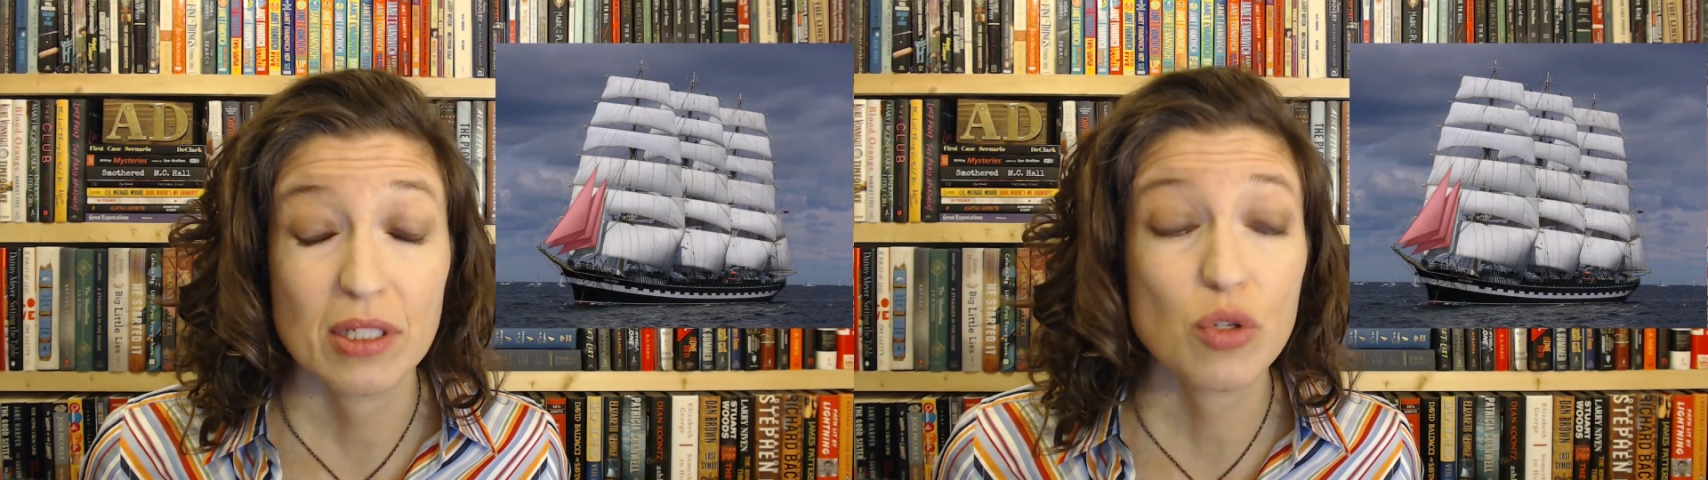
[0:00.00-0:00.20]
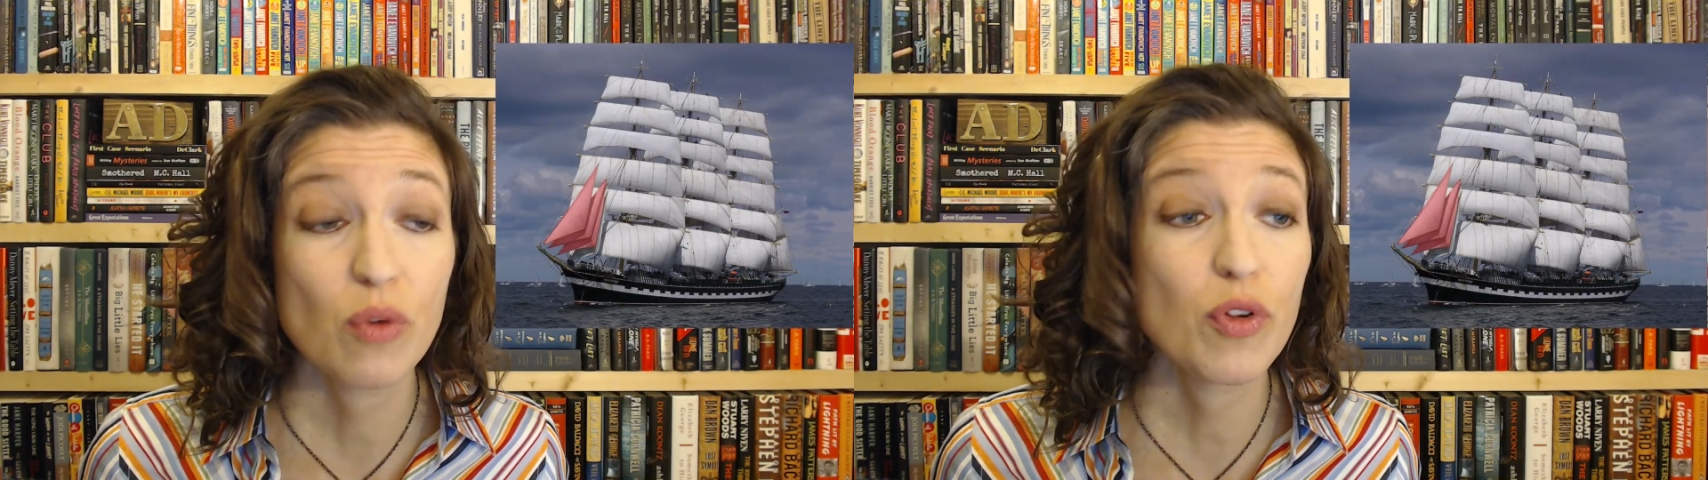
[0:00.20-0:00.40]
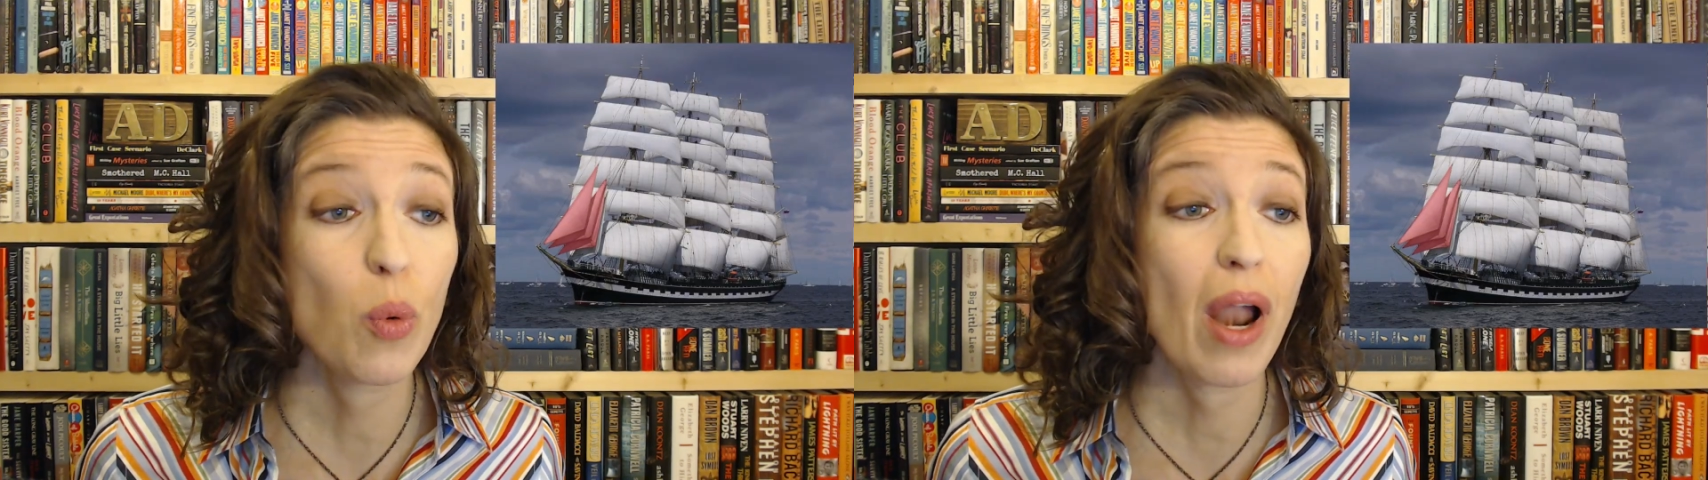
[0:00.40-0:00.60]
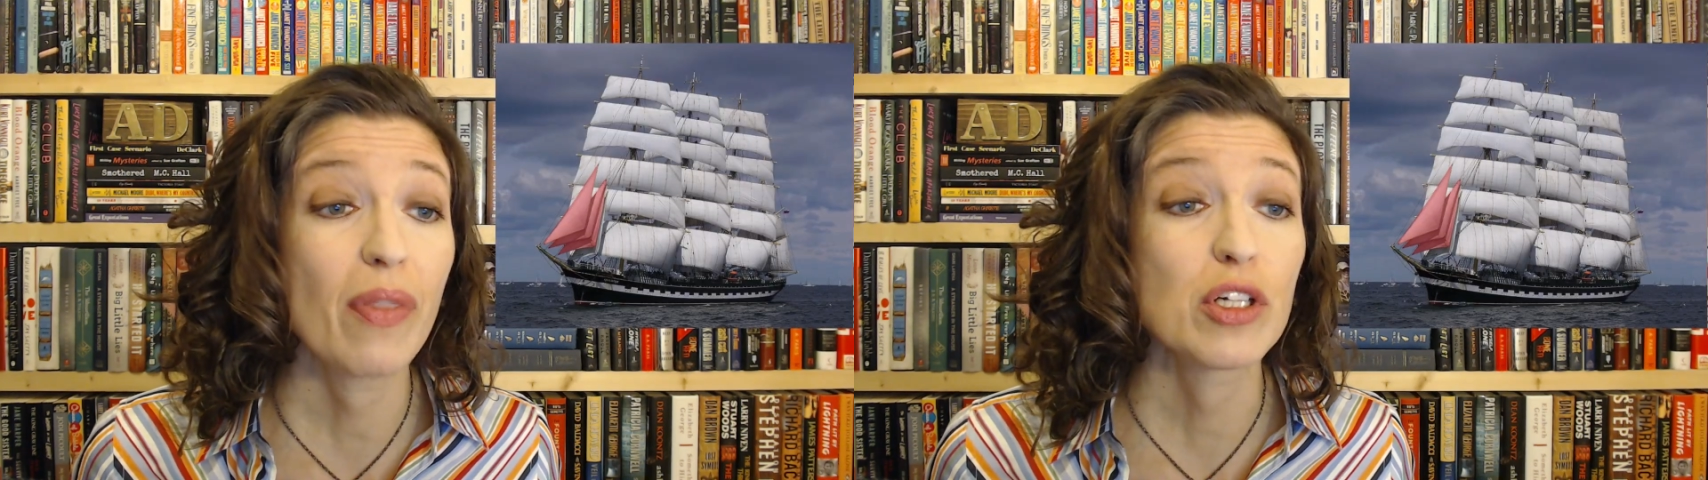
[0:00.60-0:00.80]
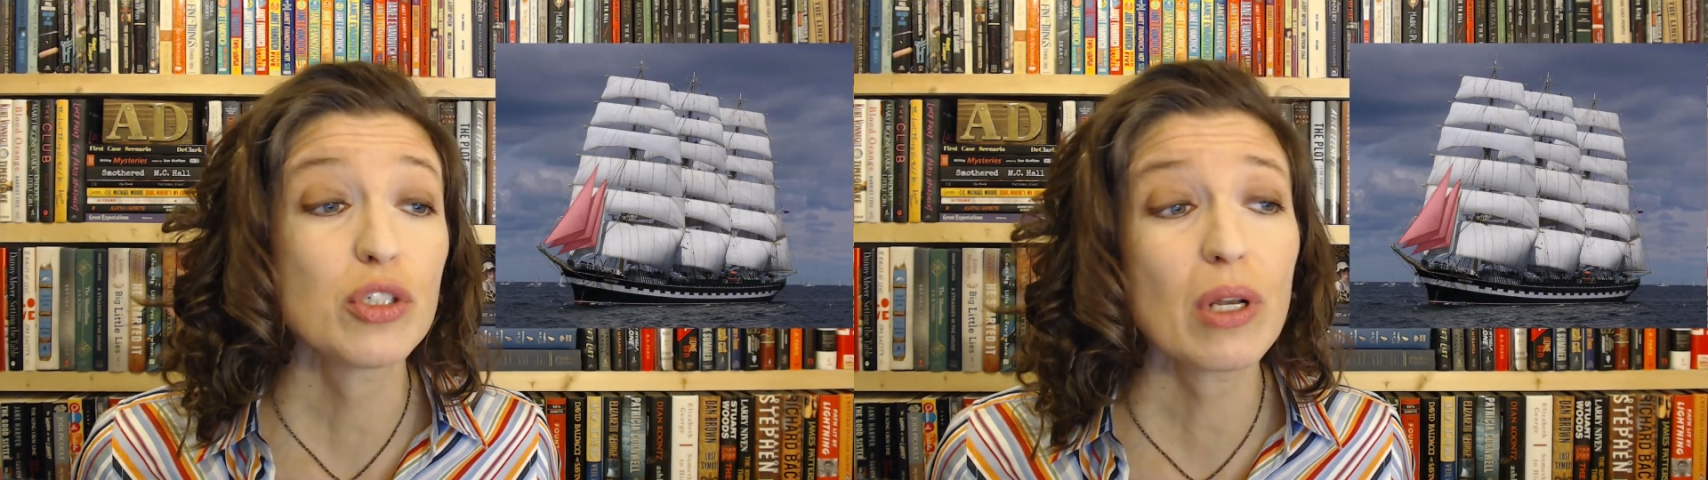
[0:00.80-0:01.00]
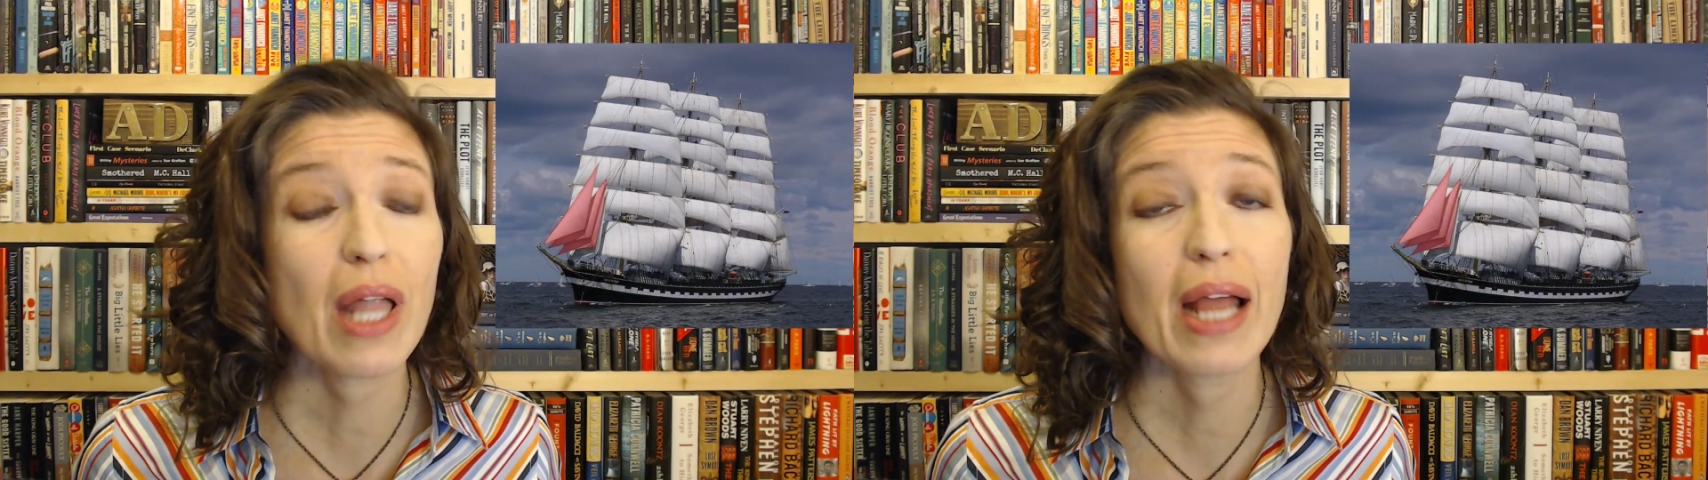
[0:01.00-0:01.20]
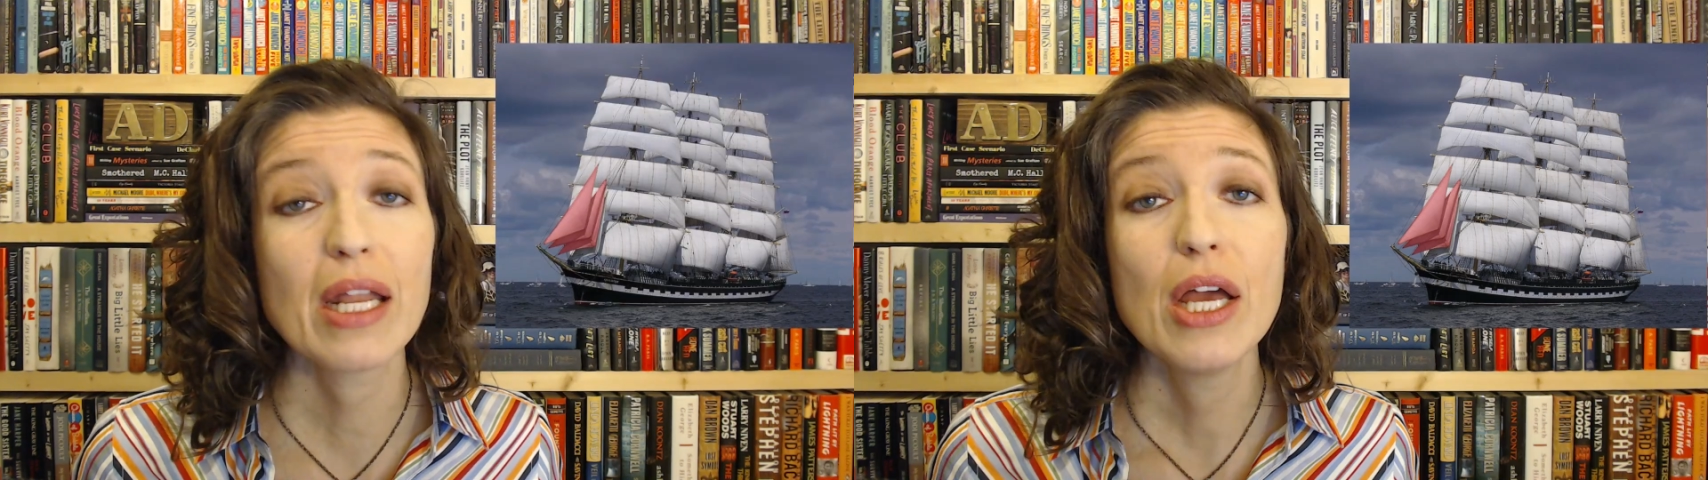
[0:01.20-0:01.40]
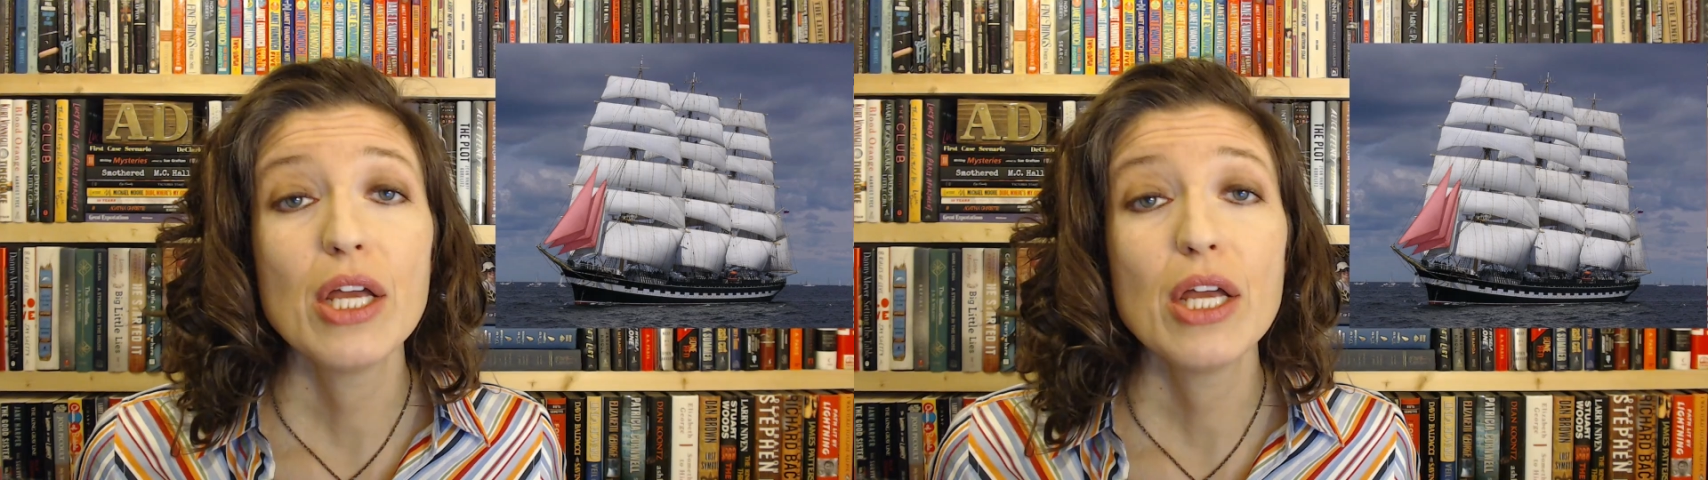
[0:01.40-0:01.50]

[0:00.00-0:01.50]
so if you were on the shoreline,